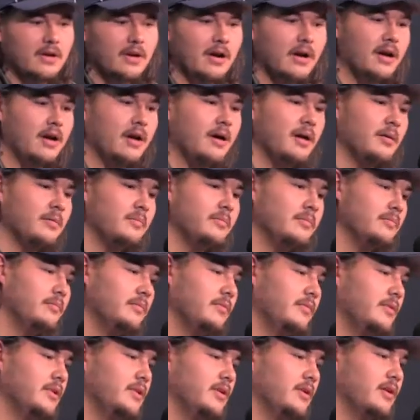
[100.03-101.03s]

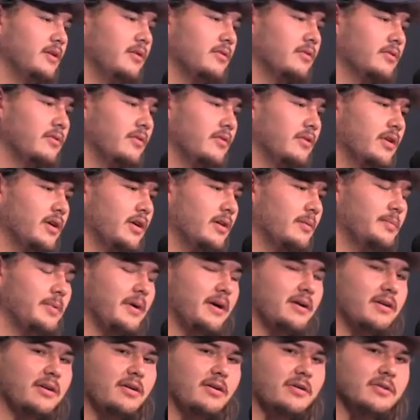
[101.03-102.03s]
You know, growing up,
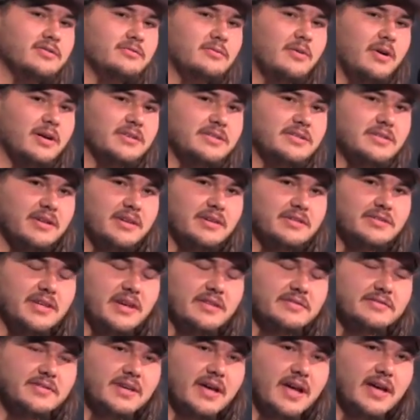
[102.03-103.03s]
I always watched
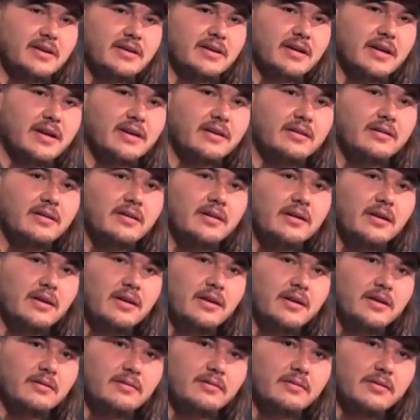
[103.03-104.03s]
Jeff Saturday
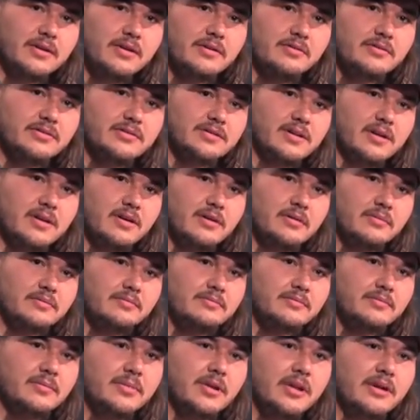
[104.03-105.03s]
when he was
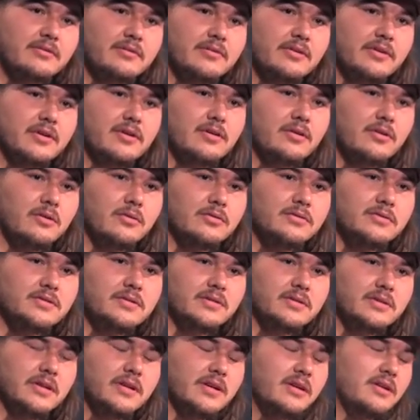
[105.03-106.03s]
playing for the Colts.
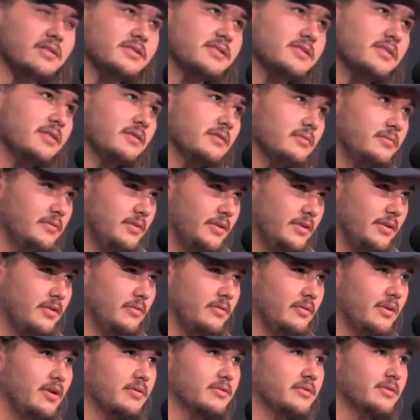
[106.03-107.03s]
And then also, you
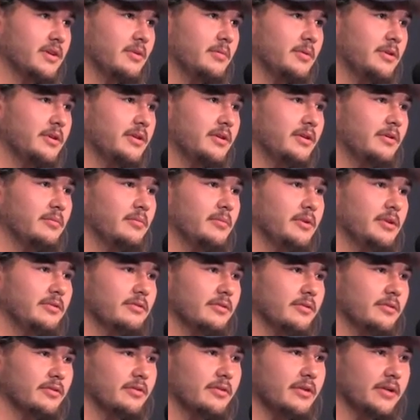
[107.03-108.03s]
know, when I was coming here and
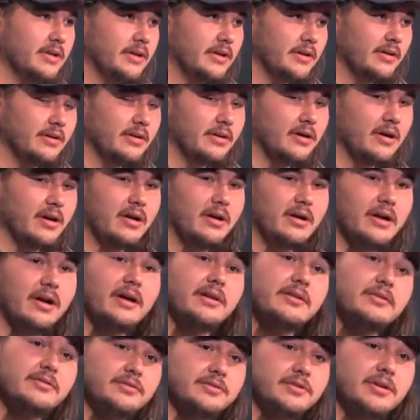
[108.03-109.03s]
being recruited here,
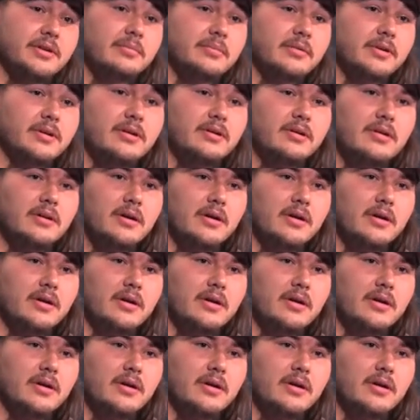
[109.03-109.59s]
A.Q. Shipley.